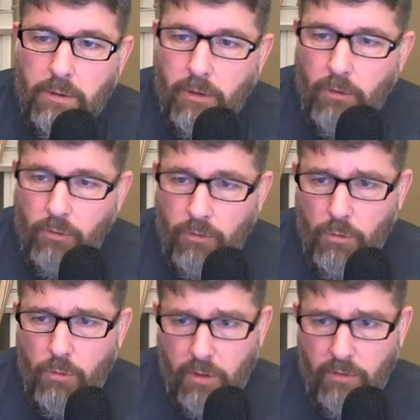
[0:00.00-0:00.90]

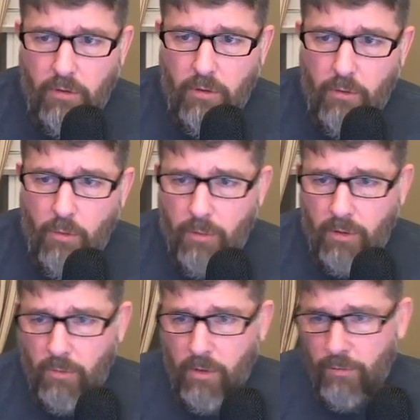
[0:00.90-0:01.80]
He's going to do a
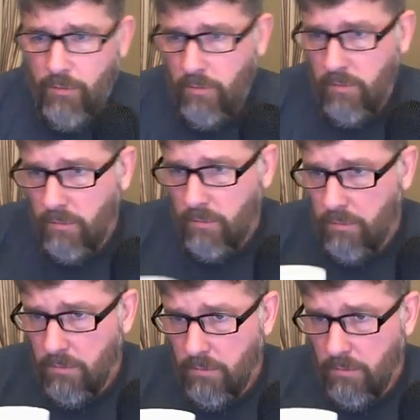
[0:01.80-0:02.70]
mixed reef,
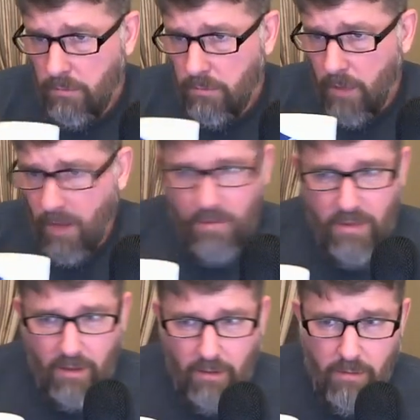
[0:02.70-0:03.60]
I
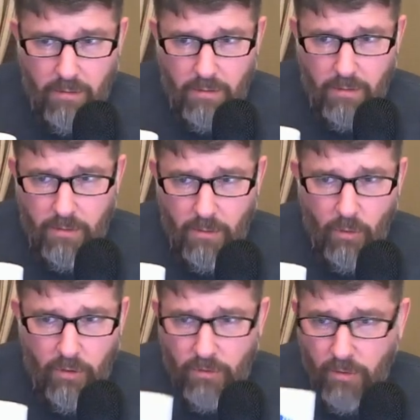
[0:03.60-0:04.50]
think.
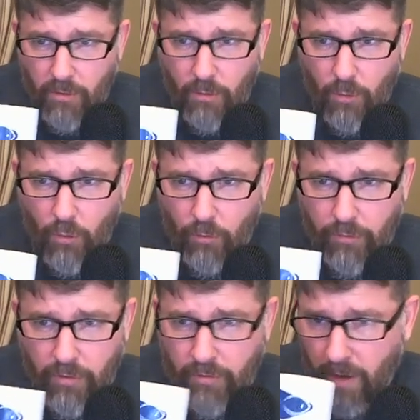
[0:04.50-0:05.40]
Or he's going to do a
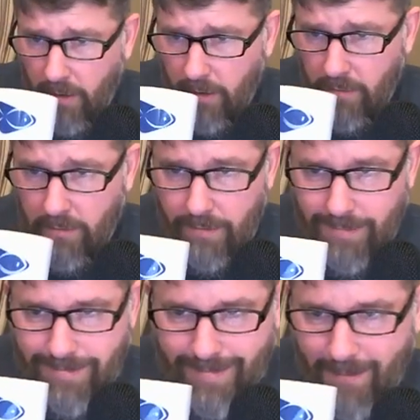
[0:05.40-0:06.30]
goldfish tank.
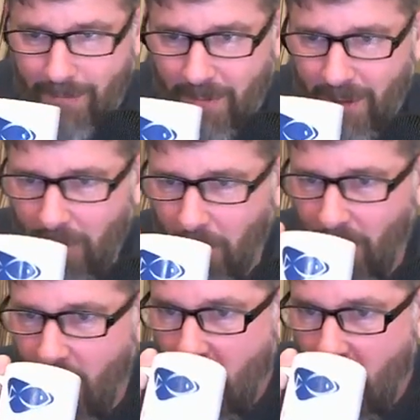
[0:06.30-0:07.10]
Either way.